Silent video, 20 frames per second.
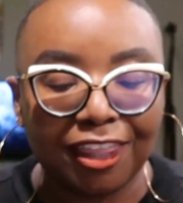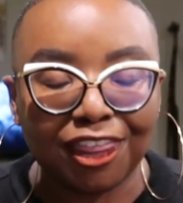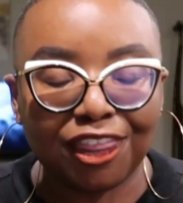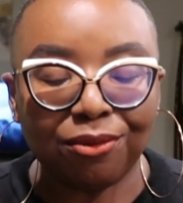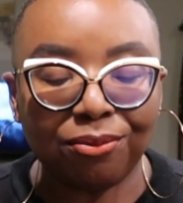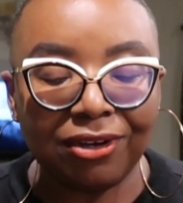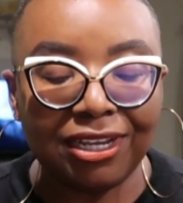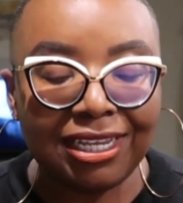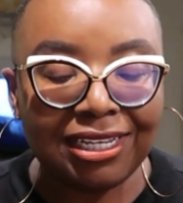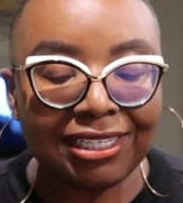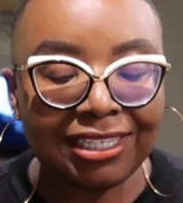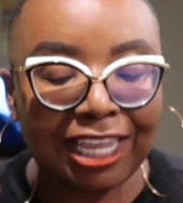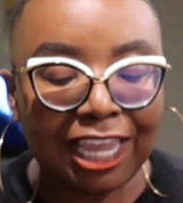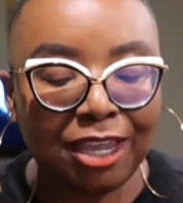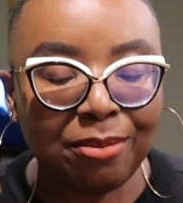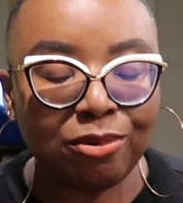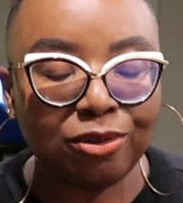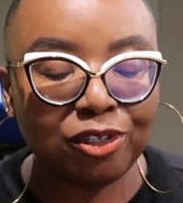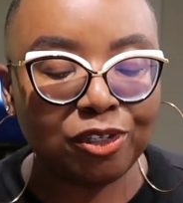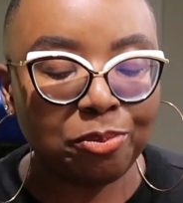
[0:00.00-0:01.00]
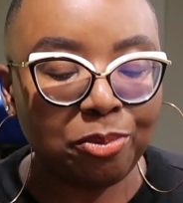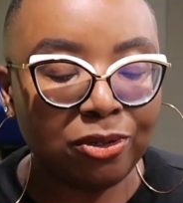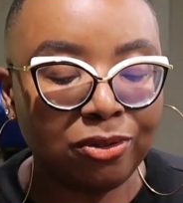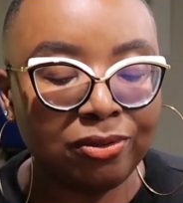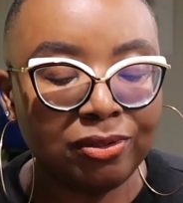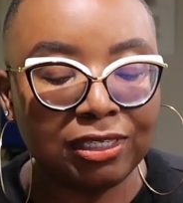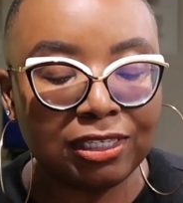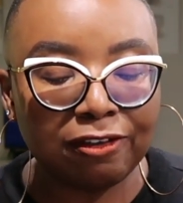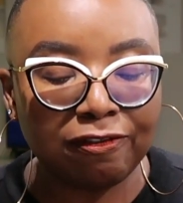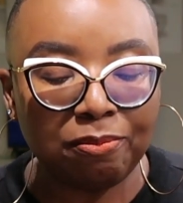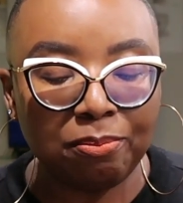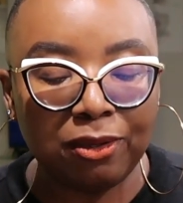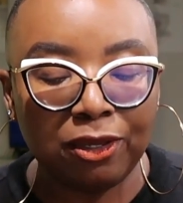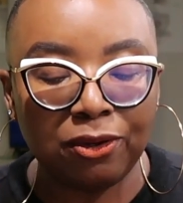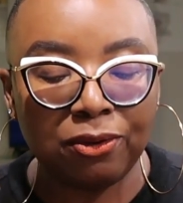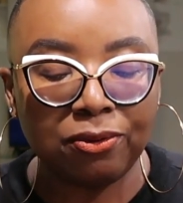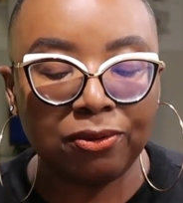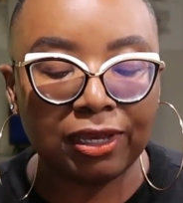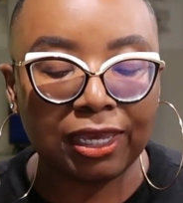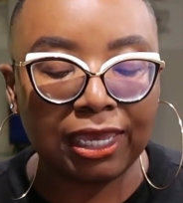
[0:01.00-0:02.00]
3 tablespoons of
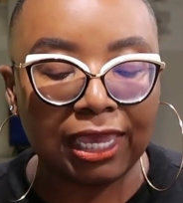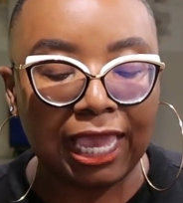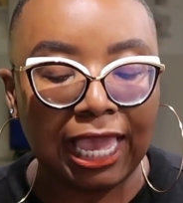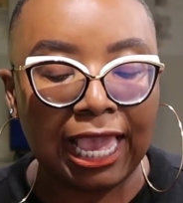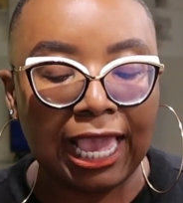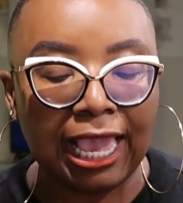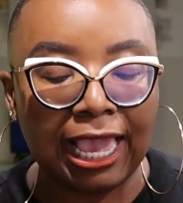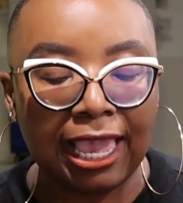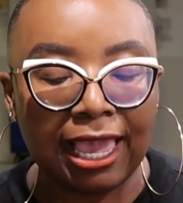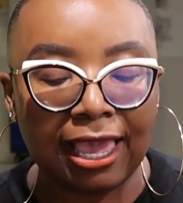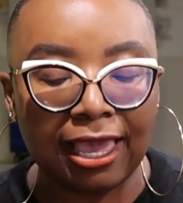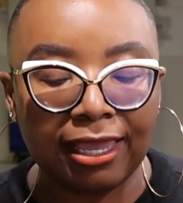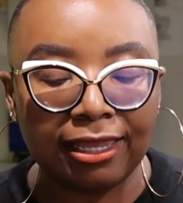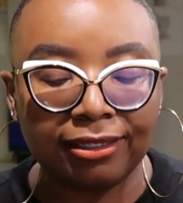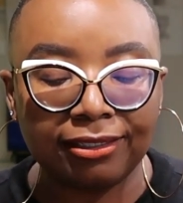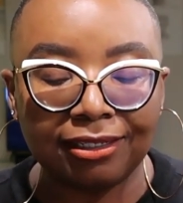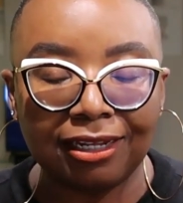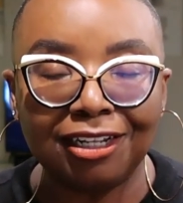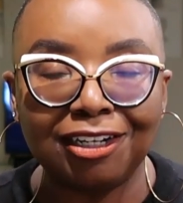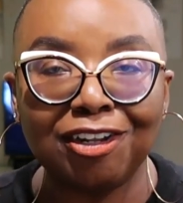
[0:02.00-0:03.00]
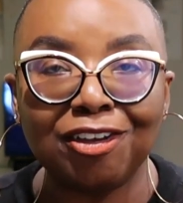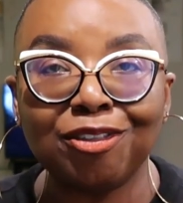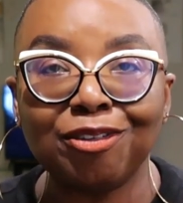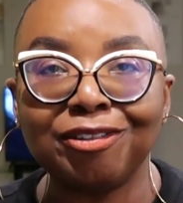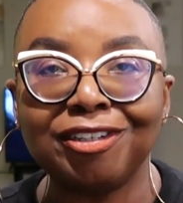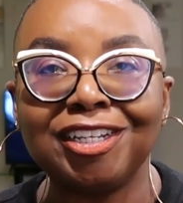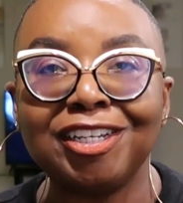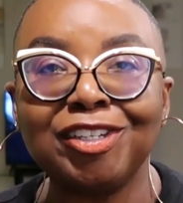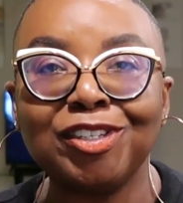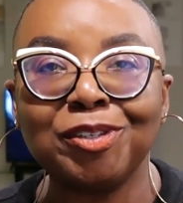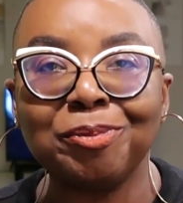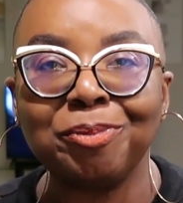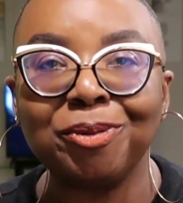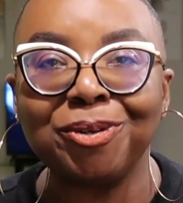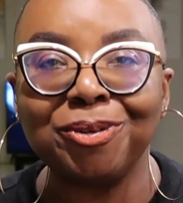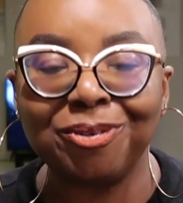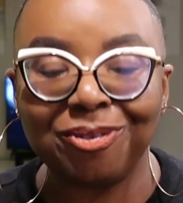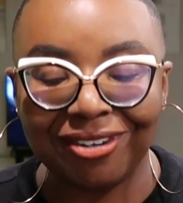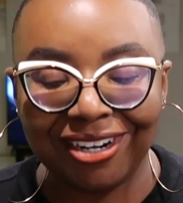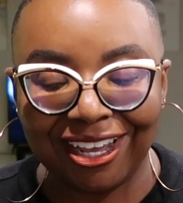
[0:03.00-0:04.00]
milk and another
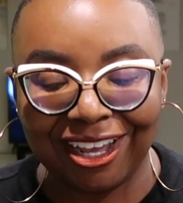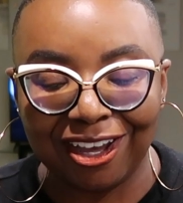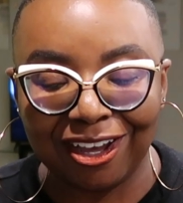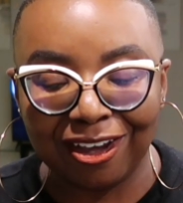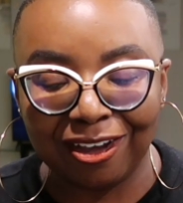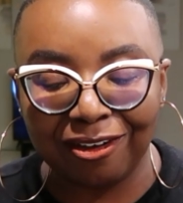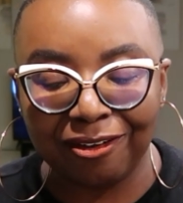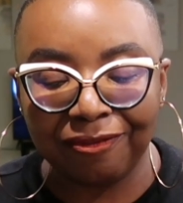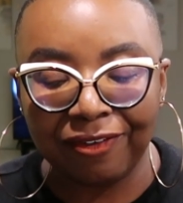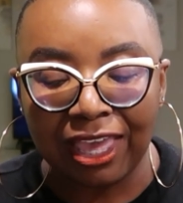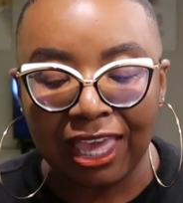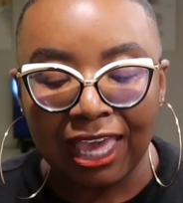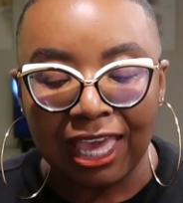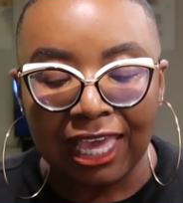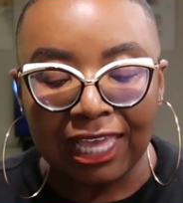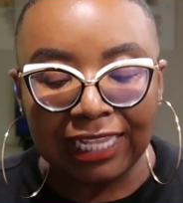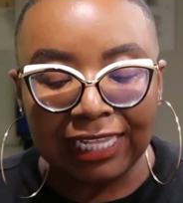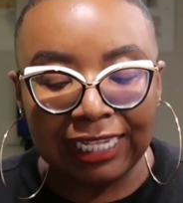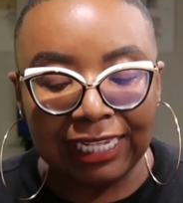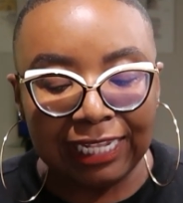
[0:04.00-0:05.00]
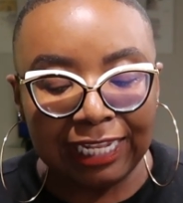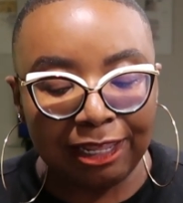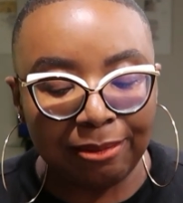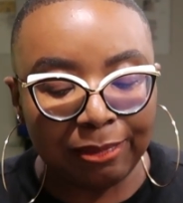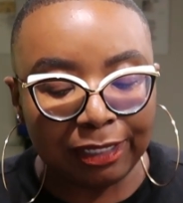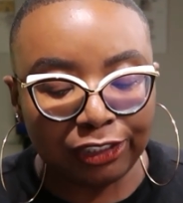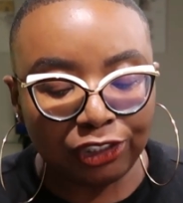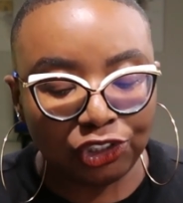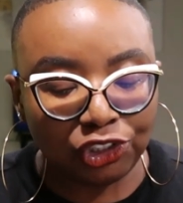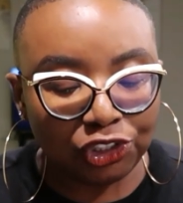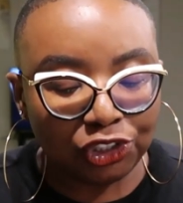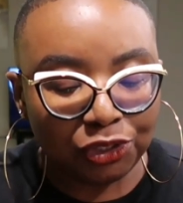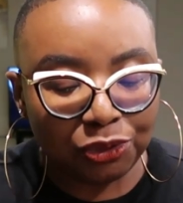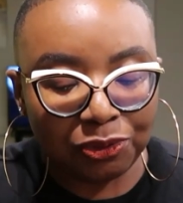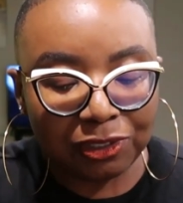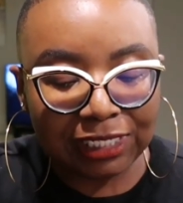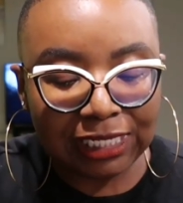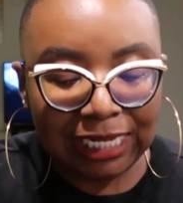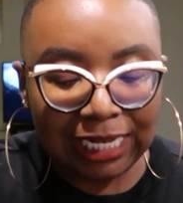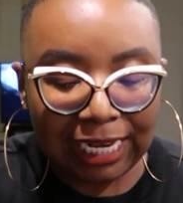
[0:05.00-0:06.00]
teaspoon of lemon
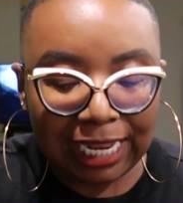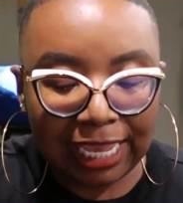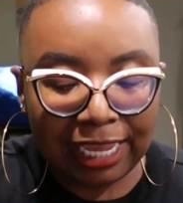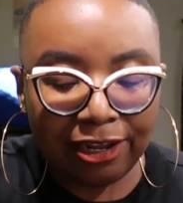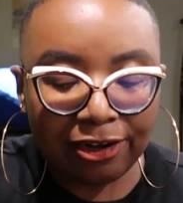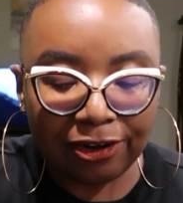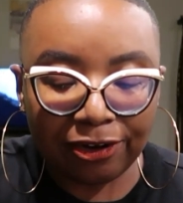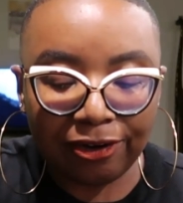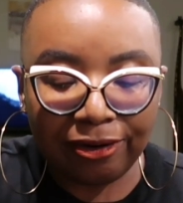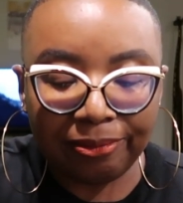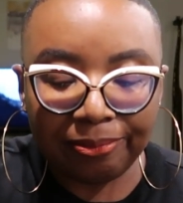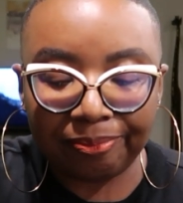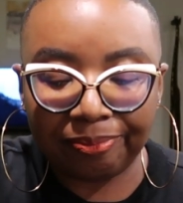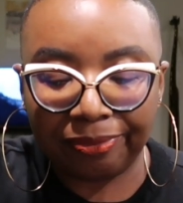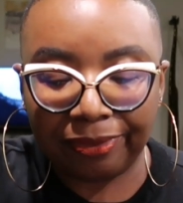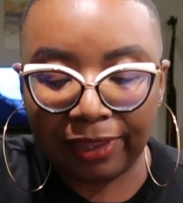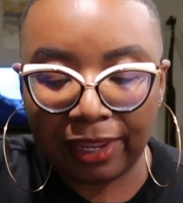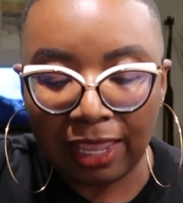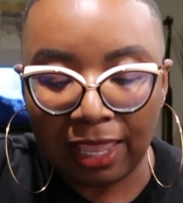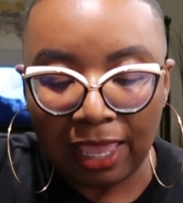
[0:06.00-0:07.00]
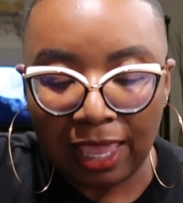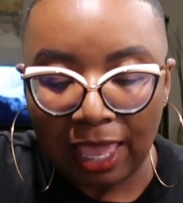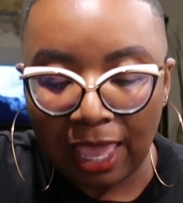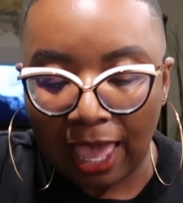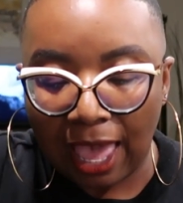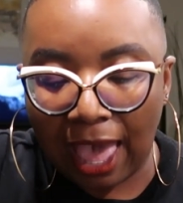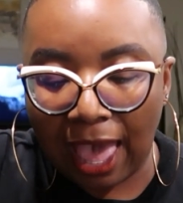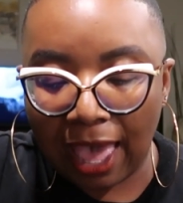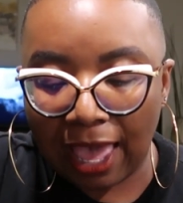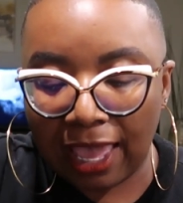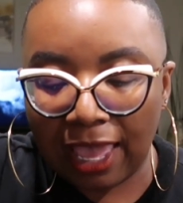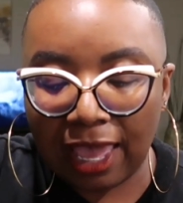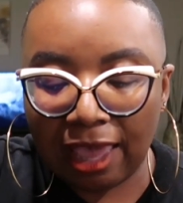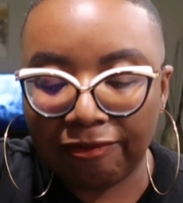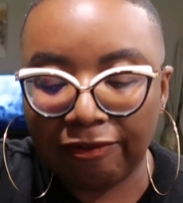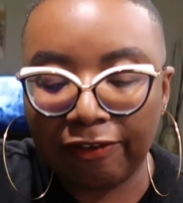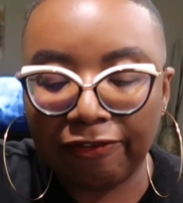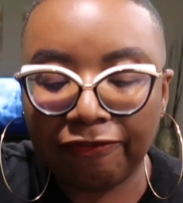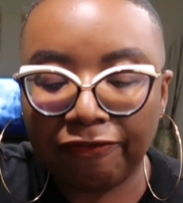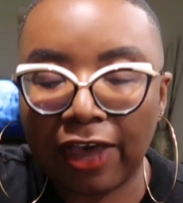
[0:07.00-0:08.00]
juice later, I
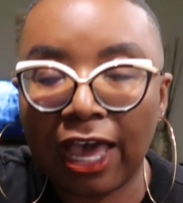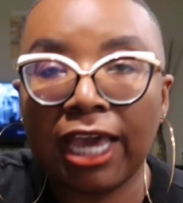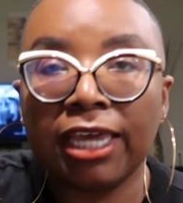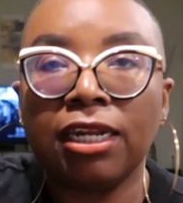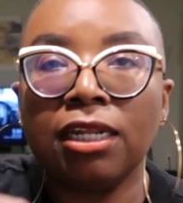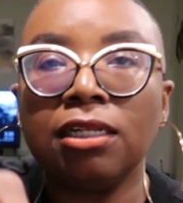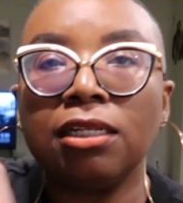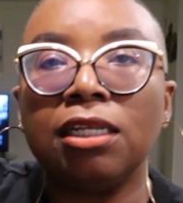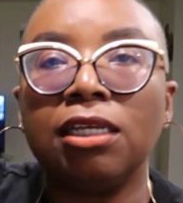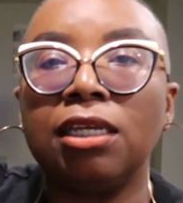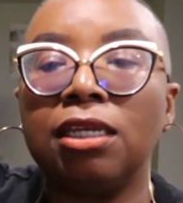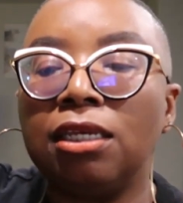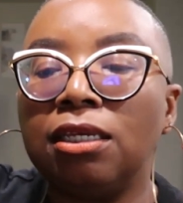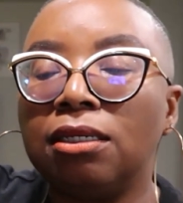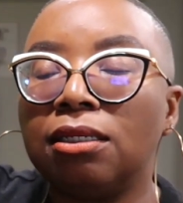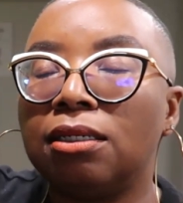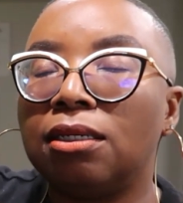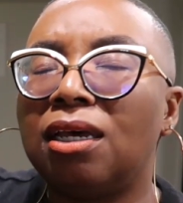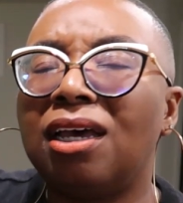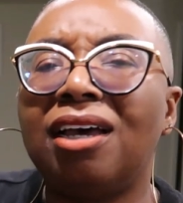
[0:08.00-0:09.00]
have a finally.